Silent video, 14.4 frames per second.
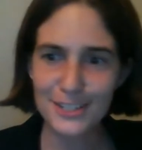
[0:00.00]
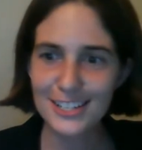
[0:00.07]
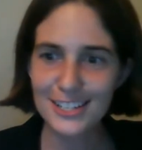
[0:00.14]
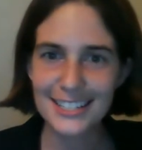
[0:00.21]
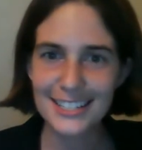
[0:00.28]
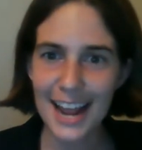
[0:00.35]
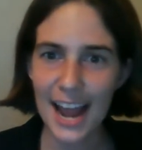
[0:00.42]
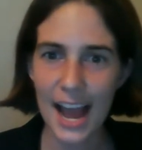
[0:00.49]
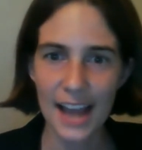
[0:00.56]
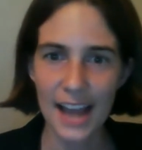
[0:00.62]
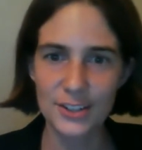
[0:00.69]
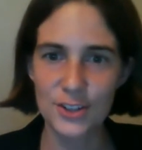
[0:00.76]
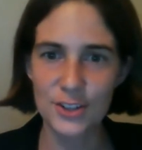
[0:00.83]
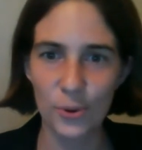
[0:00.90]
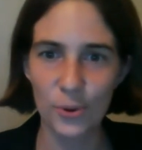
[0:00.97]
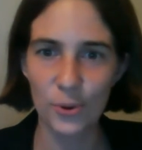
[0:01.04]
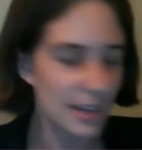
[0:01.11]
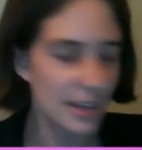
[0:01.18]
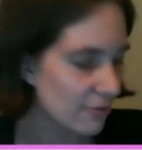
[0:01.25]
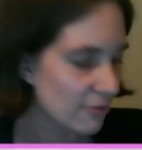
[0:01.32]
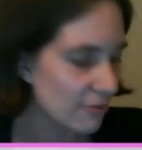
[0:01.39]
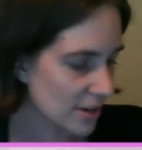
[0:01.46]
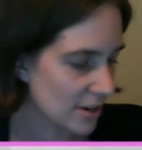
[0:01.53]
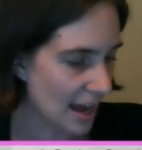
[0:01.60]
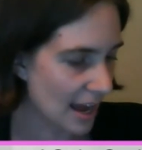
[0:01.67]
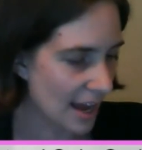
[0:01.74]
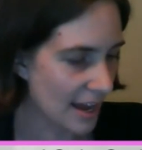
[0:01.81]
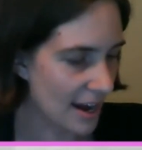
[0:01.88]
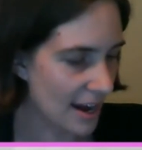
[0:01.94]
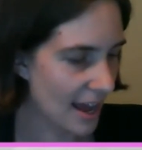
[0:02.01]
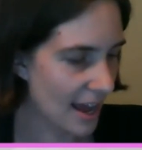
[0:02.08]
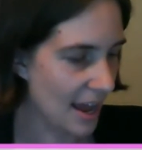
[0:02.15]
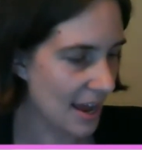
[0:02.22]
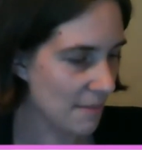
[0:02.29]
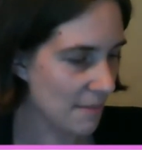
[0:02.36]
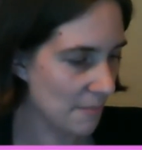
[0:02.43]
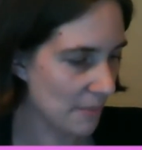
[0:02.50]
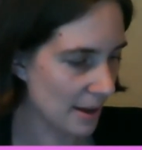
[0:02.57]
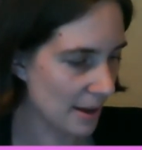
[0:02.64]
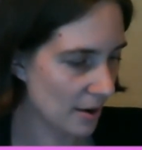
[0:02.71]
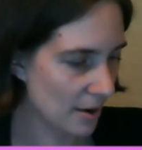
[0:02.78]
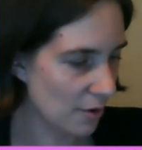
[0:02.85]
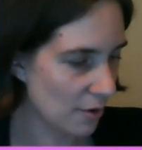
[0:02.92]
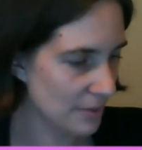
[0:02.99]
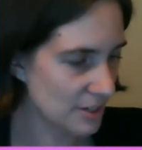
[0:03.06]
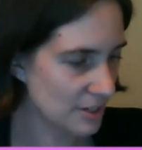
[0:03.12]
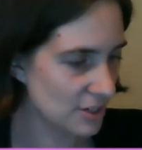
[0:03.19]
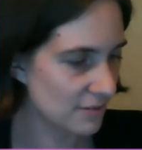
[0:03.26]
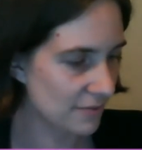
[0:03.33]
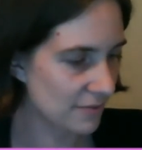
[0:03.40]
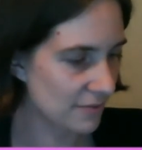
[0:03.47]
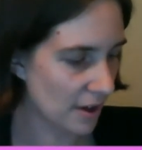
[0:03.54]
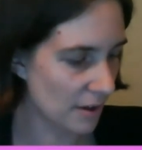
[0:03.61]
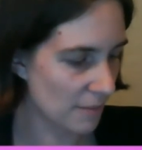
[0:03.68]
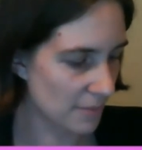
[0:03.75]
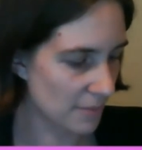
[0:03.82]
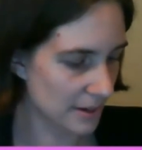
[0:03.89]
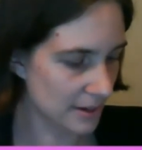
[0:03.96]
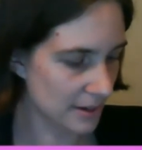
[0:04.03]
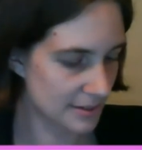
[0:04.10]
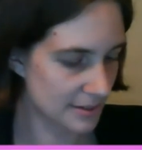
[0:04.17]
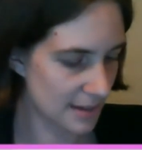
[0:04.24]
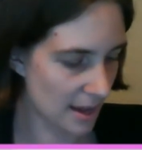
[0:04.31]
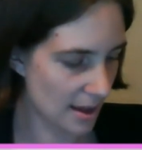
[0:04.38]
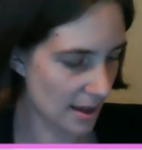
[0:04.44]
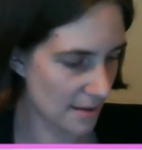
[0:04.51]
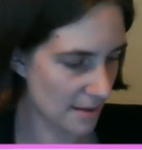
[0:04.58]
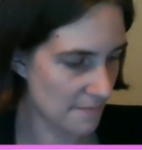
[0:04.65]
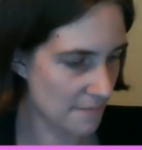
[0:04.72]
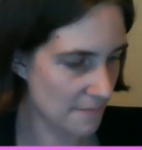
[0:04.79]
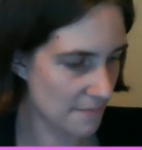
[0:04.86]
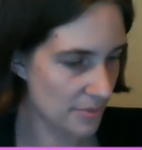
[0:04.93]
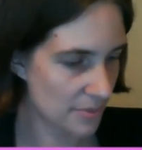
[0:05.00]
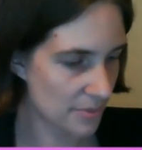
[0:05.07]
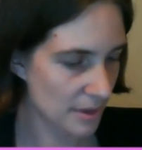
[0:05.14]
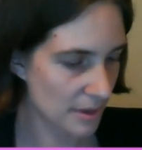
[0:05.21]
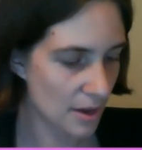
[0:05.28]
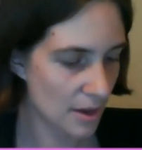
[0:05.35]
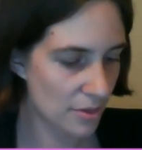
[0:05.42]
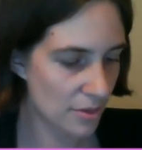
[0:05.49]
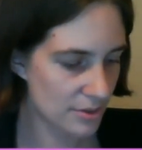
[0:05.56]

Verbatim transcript: going to say, I totally forgot. I bought a whole bunch of fall books through